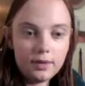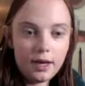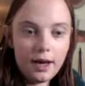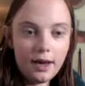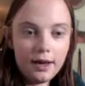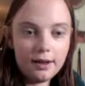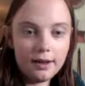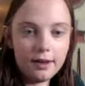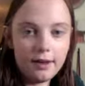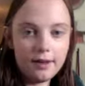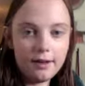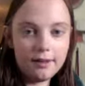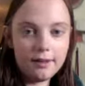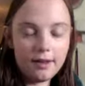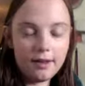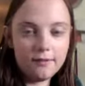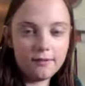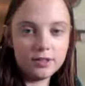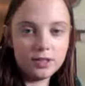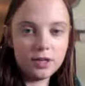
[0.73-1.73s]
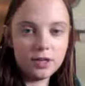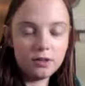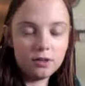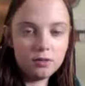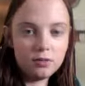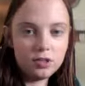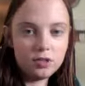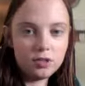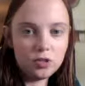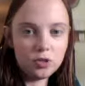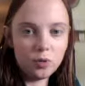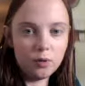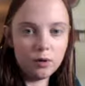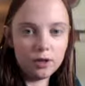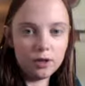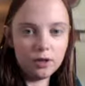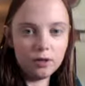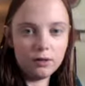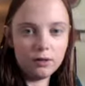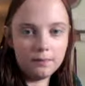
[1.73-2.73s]
Hi guys, I have another
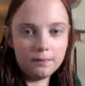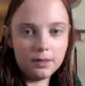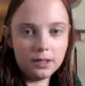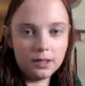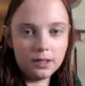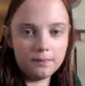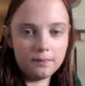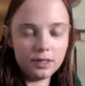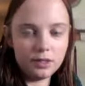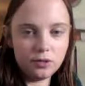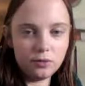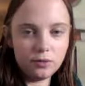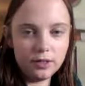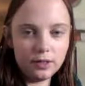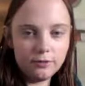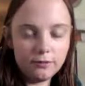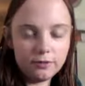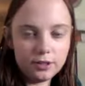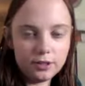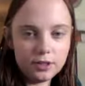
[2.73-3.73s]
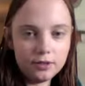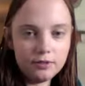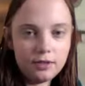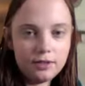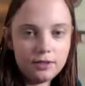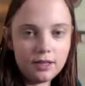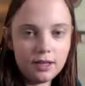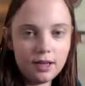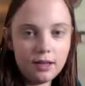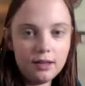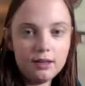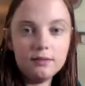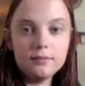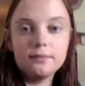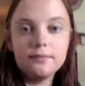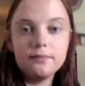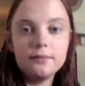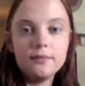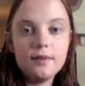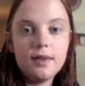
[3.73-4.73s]
tutorial I'm going to be doing for you today.
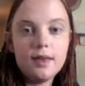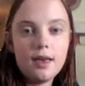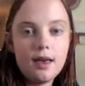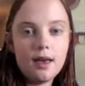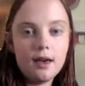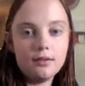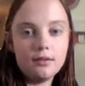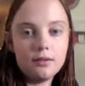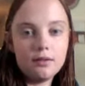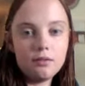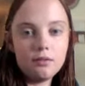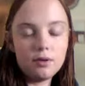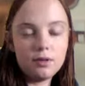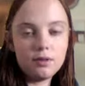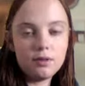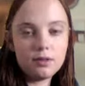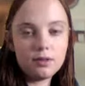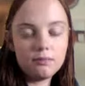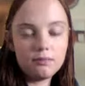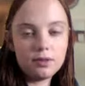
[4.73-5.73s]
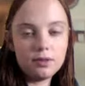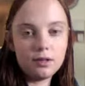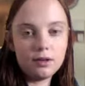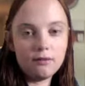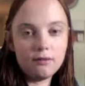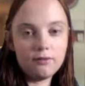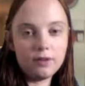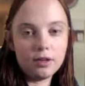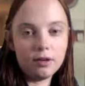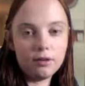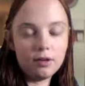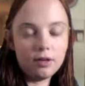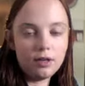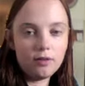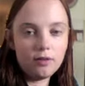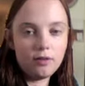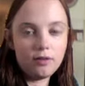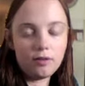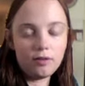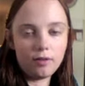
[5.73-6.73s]
And this one's going to be a very
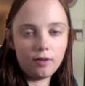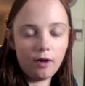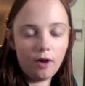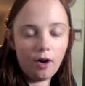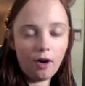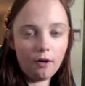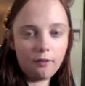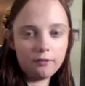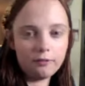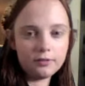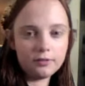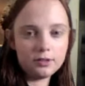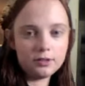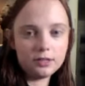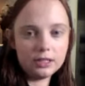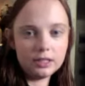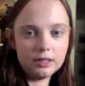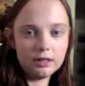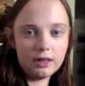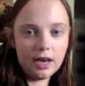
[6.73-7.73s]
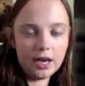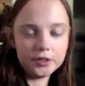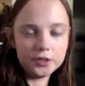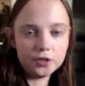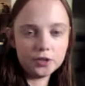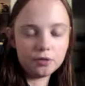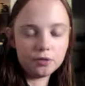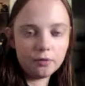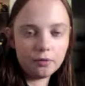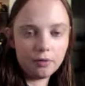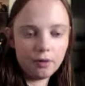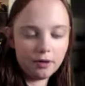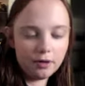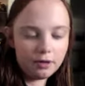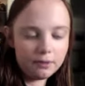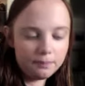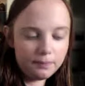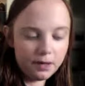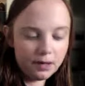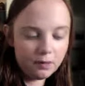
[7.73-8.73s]
soft, natural
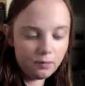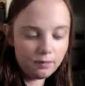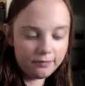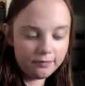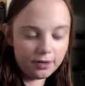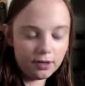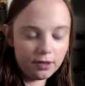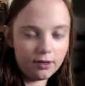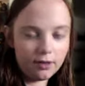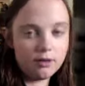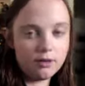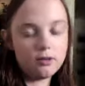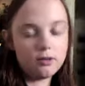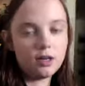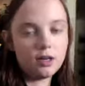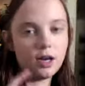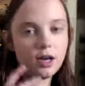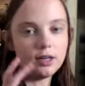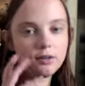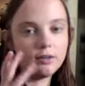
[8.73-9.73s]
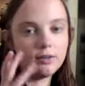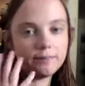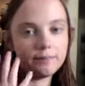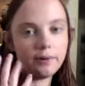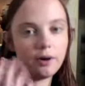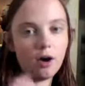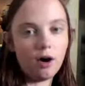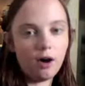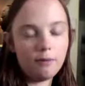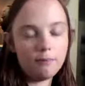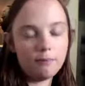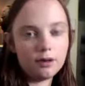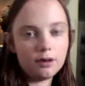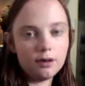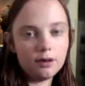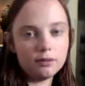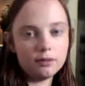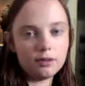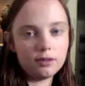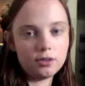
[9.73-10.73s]
look, but with a kind of a pop
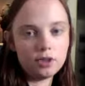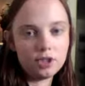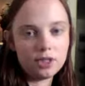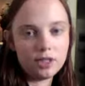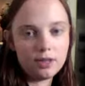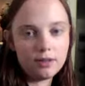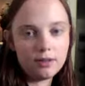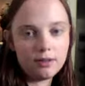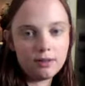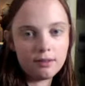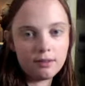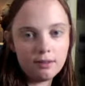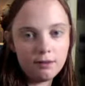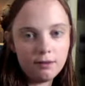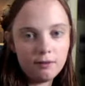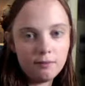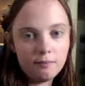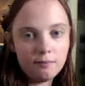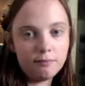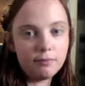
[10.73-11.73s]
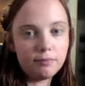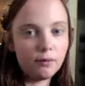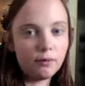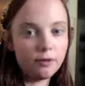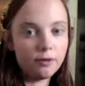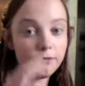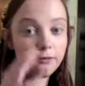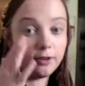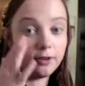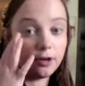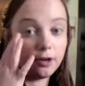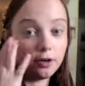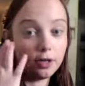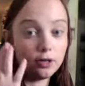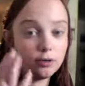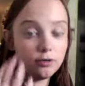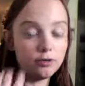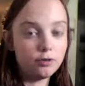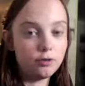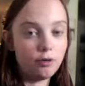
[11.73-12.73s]
on the cheeks, but with very
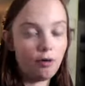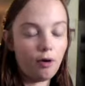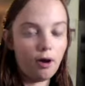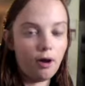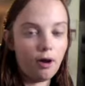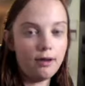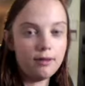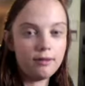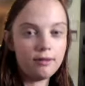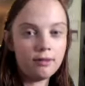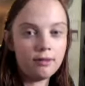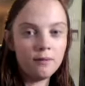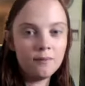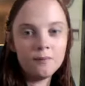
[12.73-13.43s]
neutral eyes.